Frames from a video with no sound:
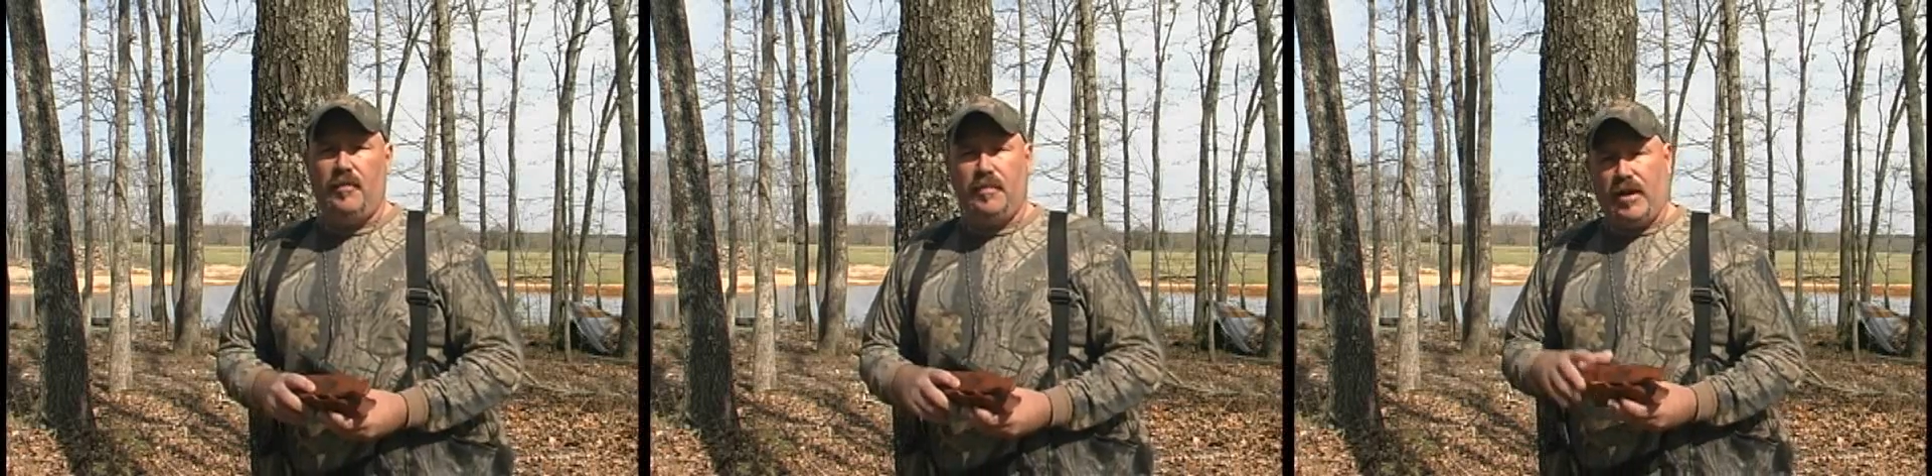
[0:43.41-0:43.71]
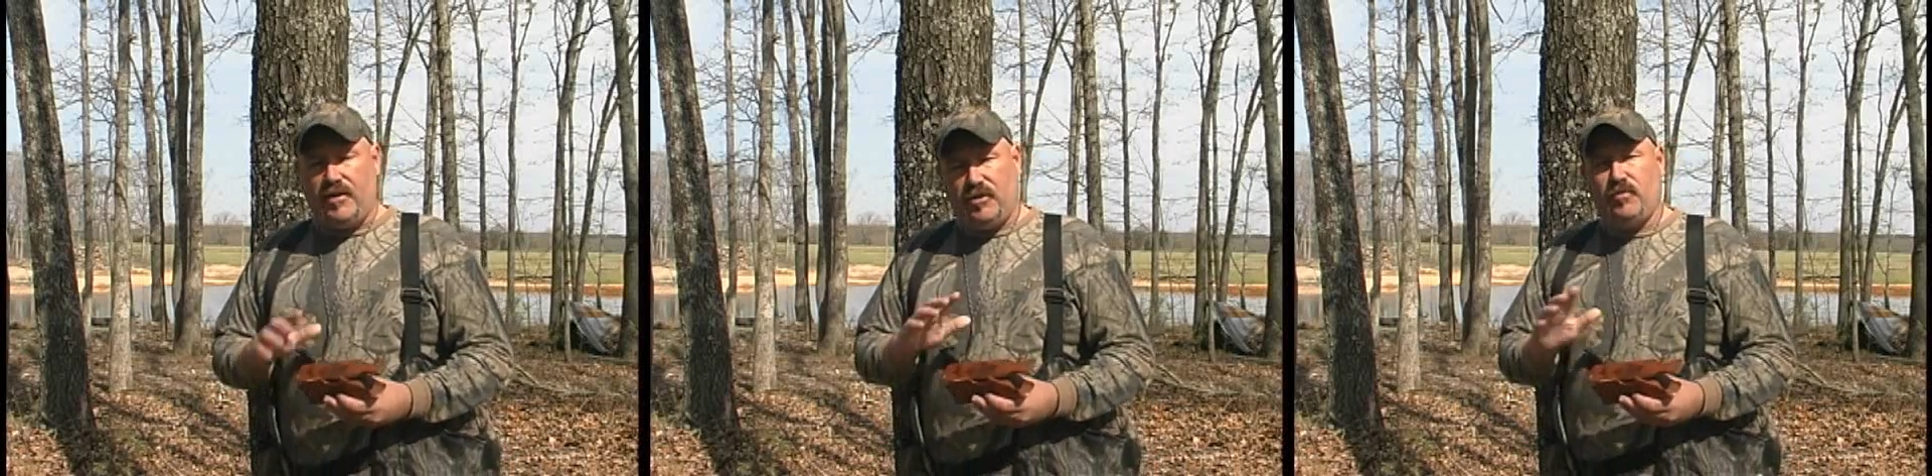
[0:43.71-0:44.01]

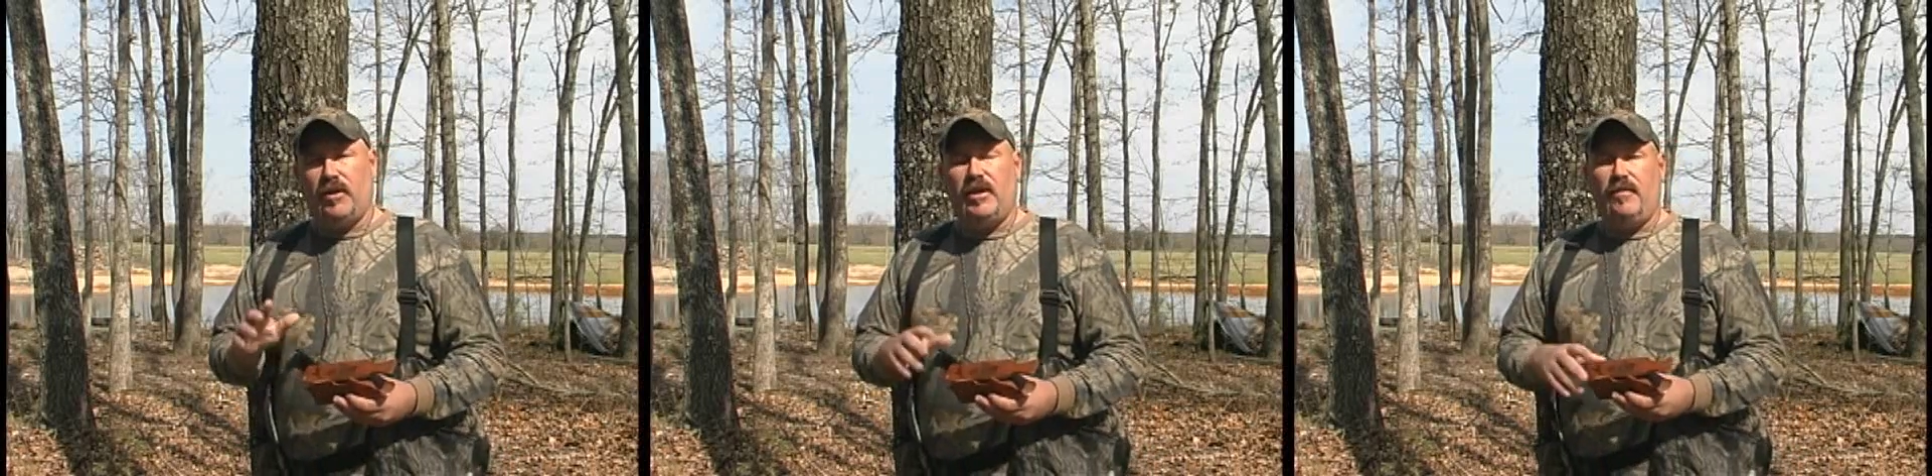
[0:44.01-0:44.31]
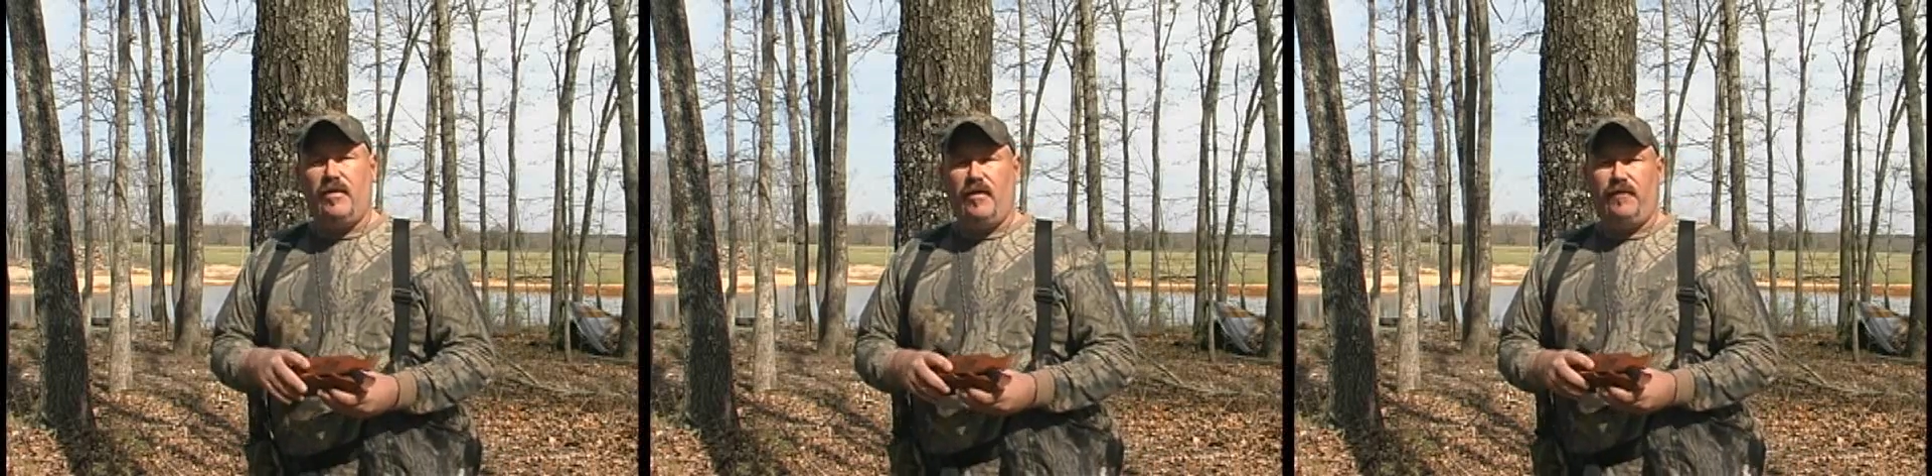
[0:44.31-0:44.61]
but I just want to
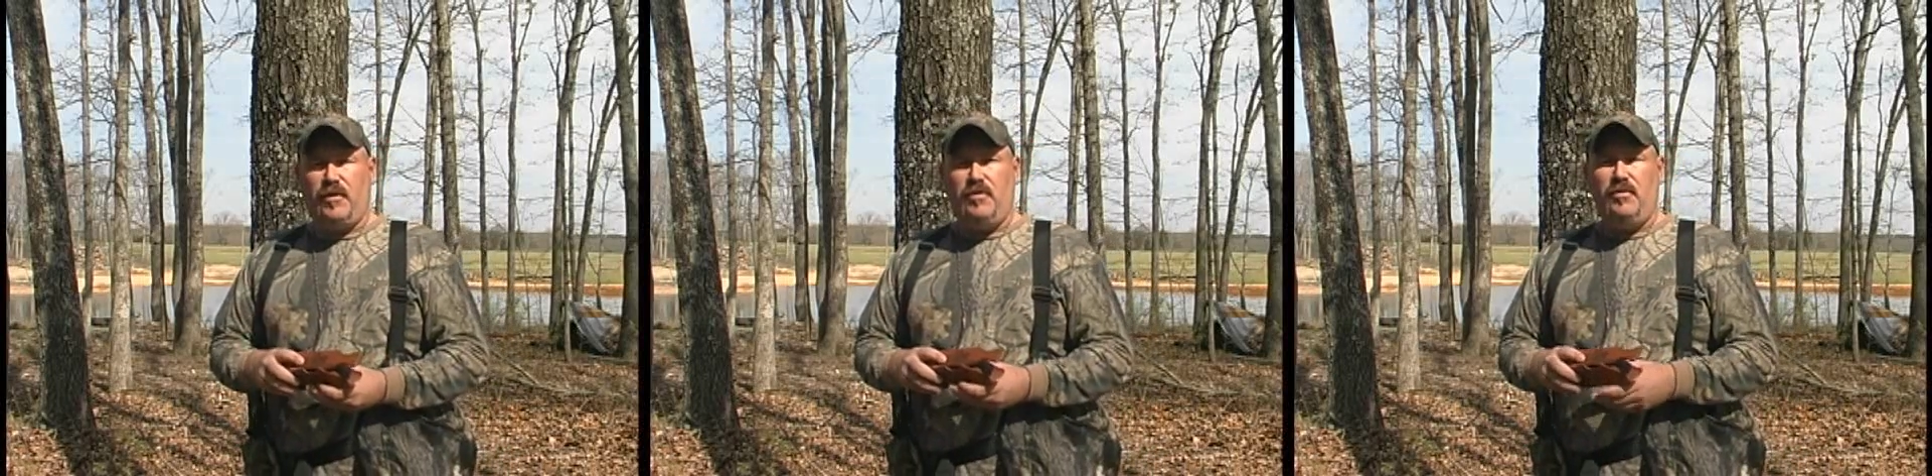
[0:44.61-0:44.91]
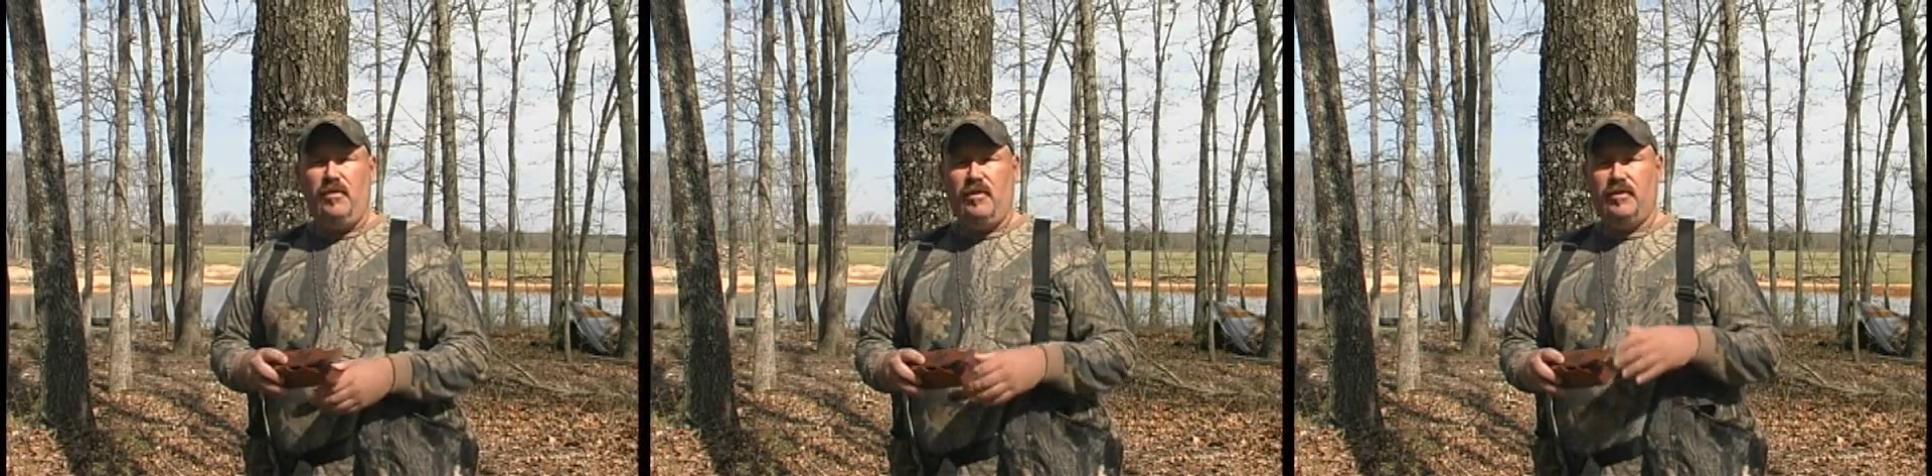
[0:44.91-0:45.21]
give you a
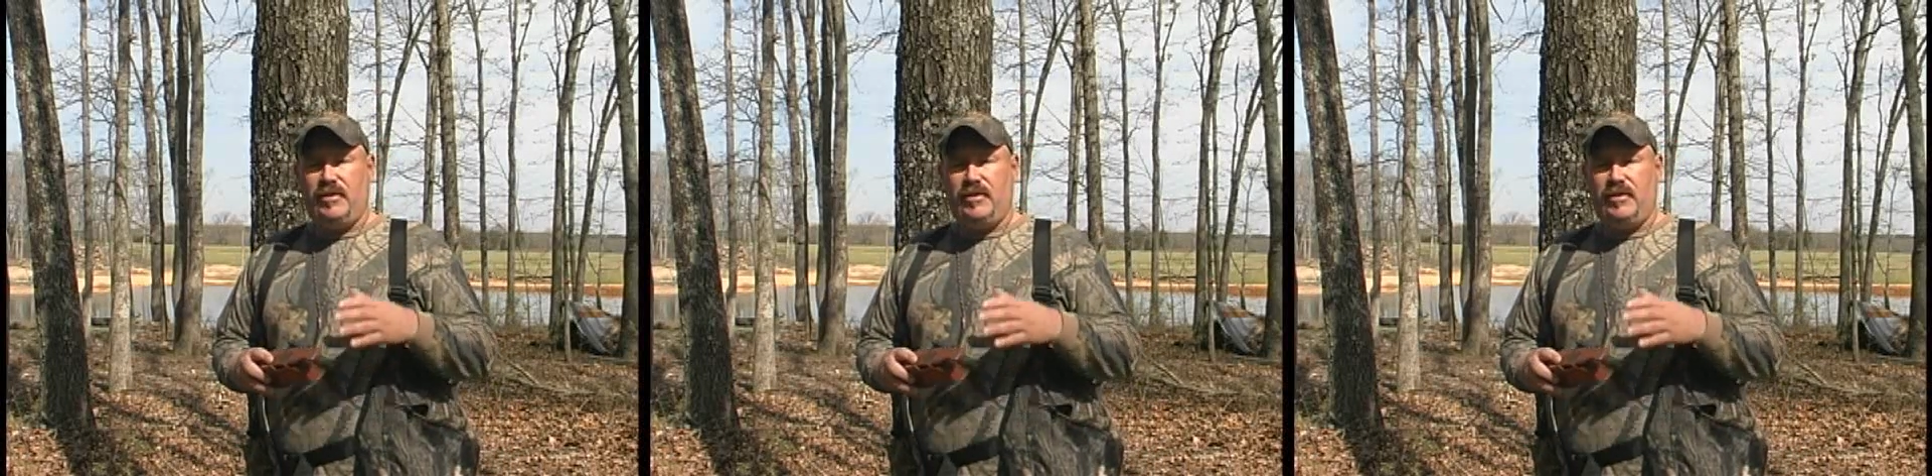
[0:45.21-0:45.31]
few